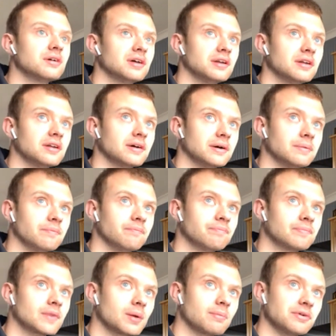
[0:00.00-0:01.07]
and
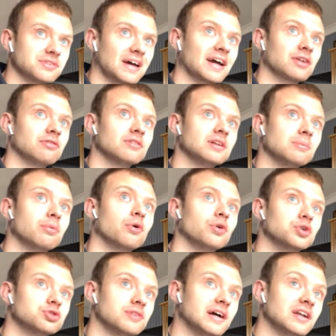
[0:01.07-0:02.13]
most accurately
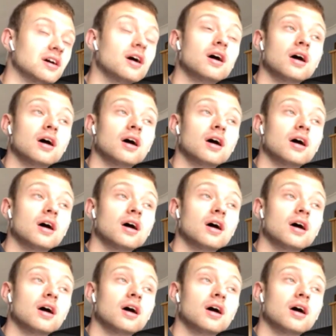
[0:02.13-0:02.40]
portrayed,